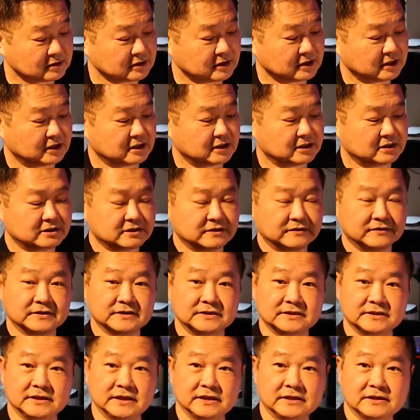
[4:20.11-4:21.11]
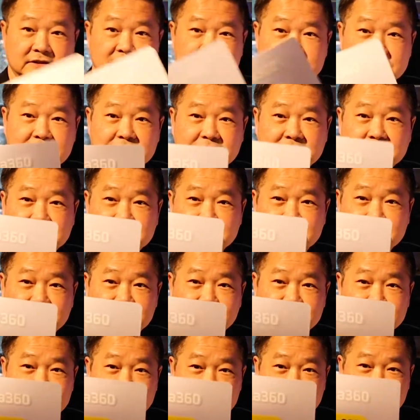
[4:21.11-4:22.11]
he gives you a sticker too.
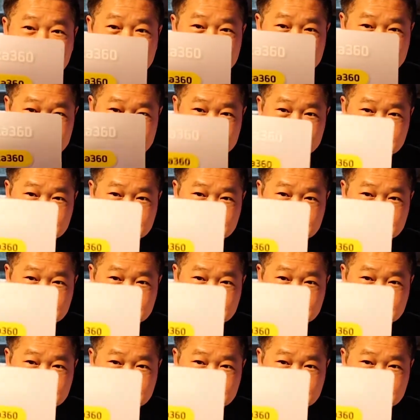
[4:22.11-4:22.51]
That's a